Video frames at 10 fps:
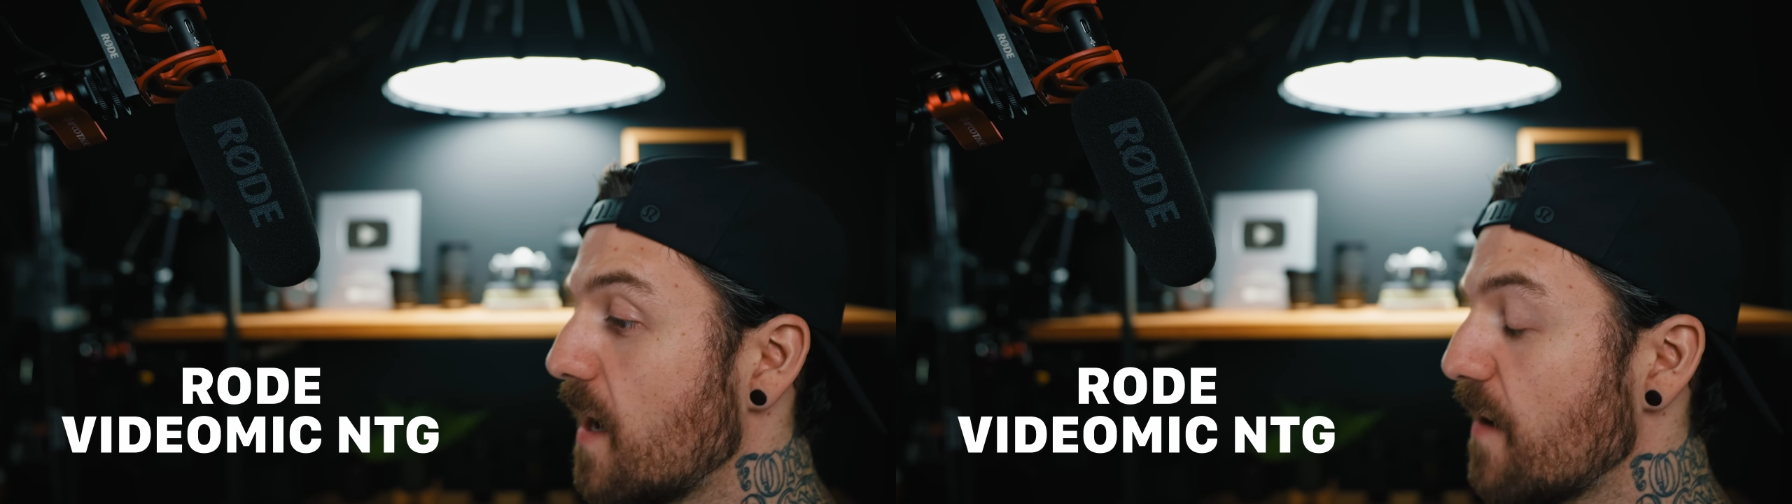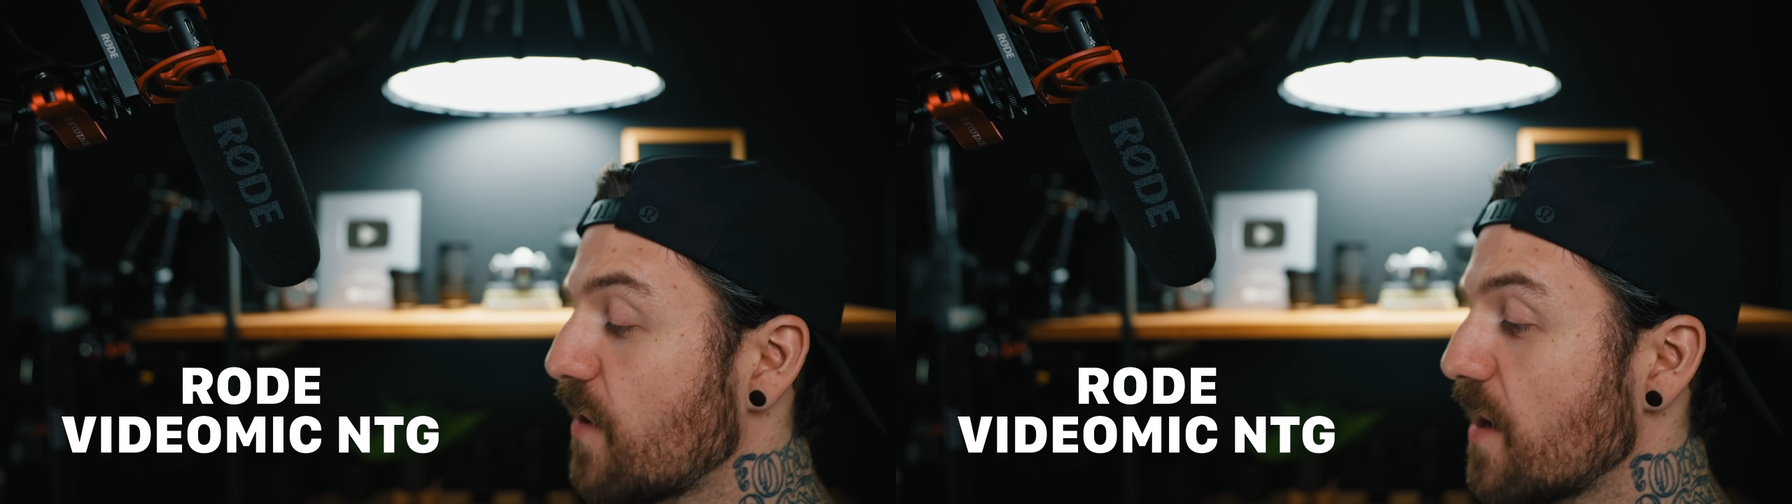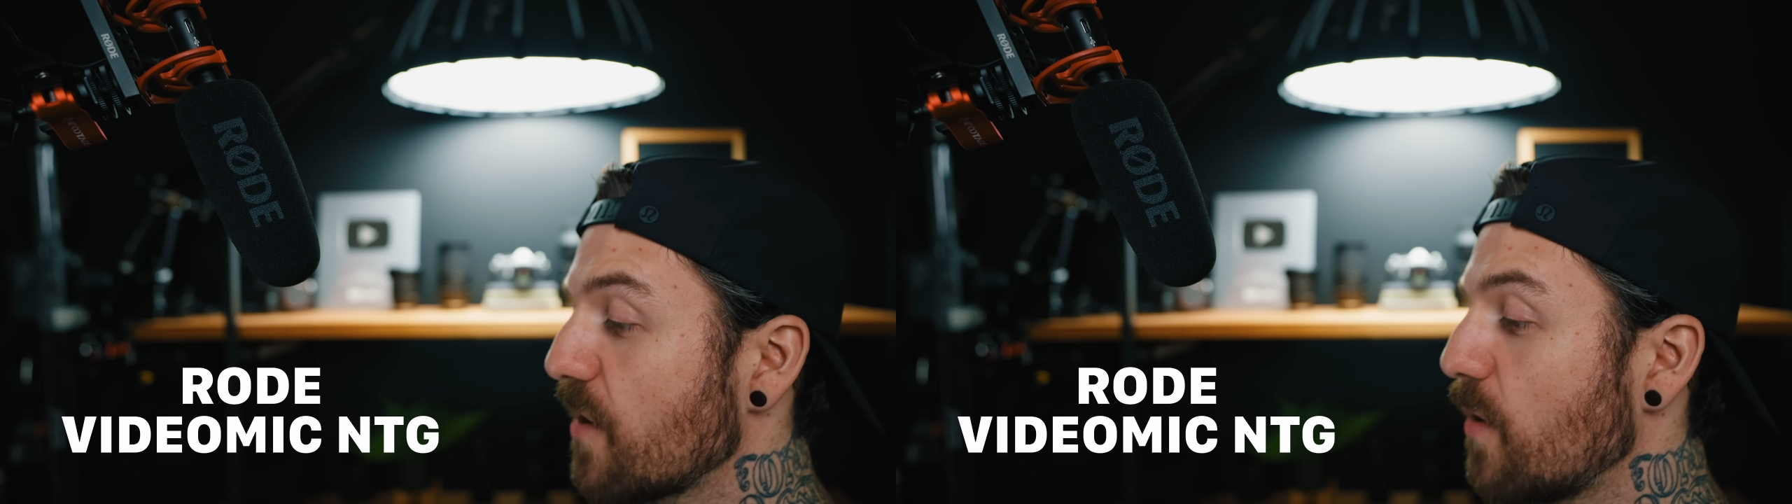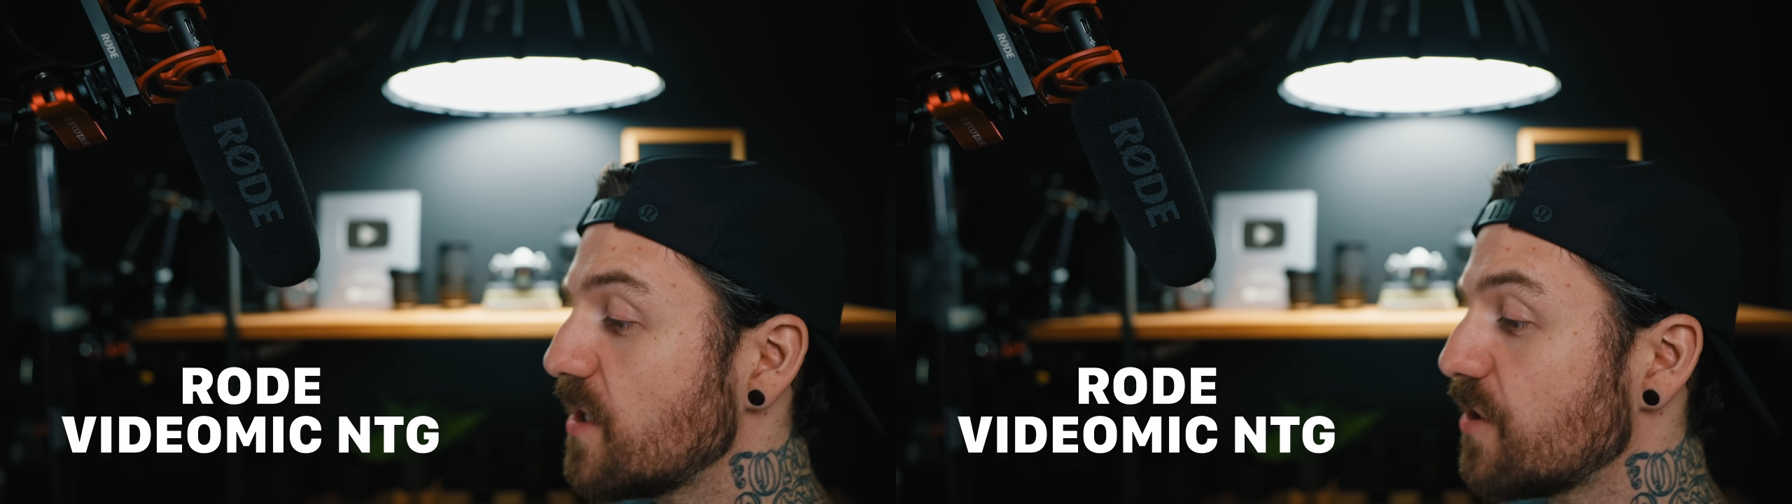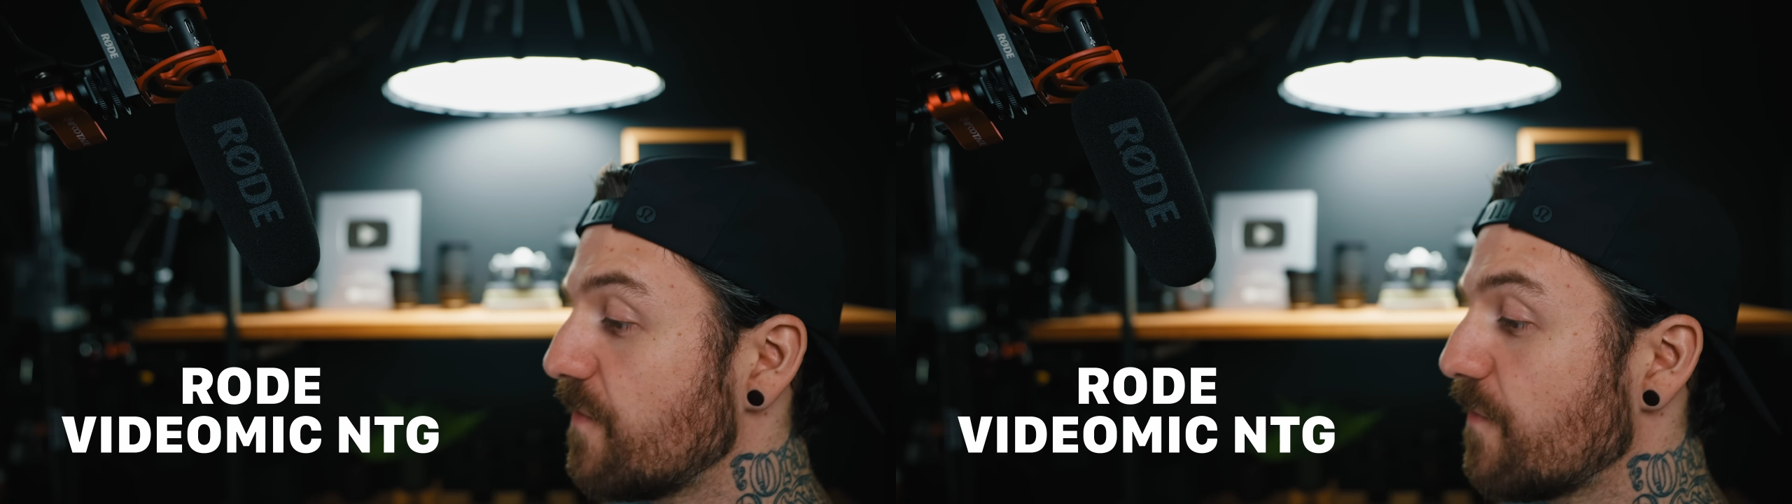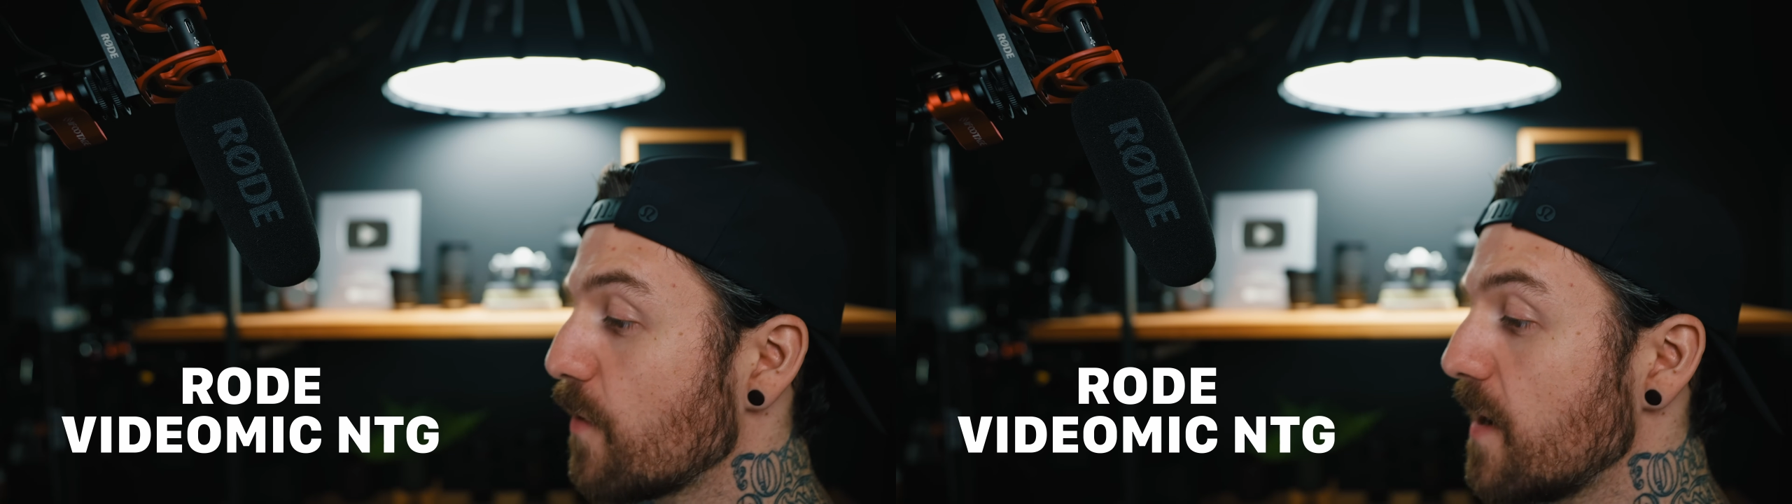I've got a question for